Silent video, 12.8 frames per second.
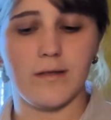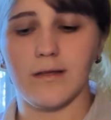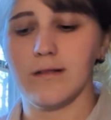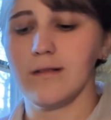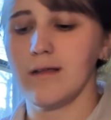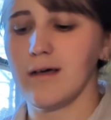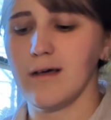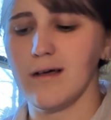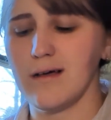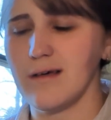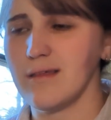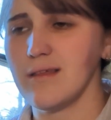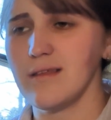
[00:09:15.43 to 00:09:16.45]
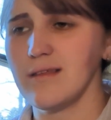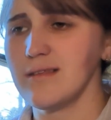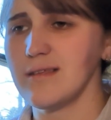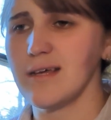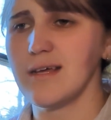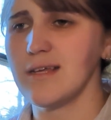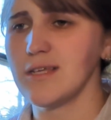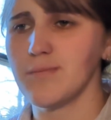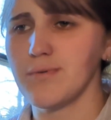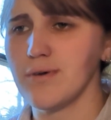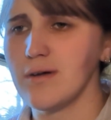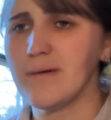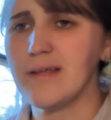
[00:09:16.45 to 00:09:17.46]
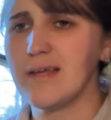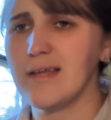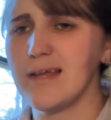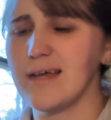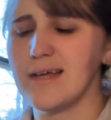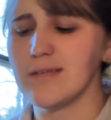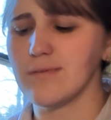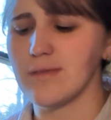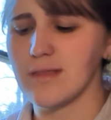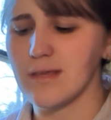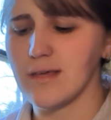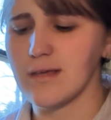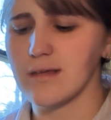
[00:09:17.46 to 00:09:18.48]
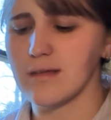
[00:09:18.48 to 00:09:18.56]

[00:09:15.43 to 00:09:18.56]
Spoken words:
Nothing's as permanent as we think.